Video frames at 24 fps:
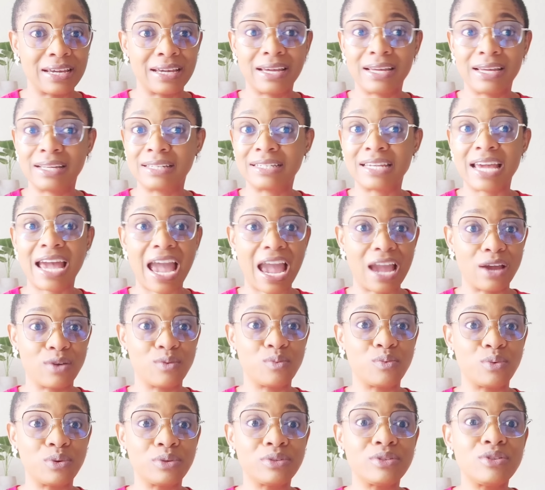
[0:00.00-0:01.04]
and I
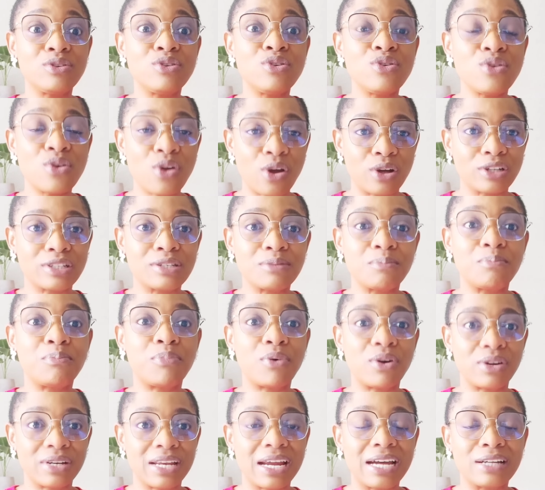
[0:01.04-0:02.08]
would not
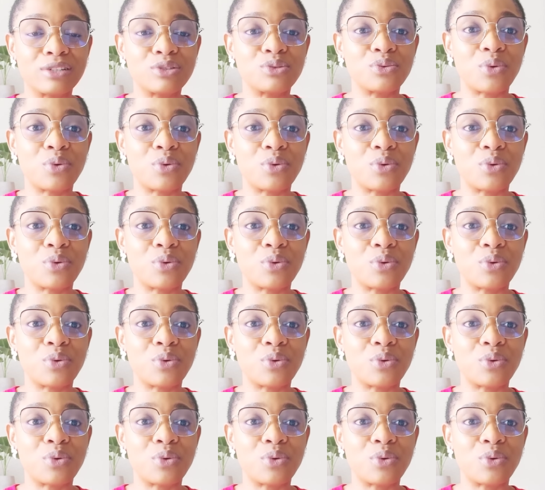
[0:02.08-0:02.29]
bother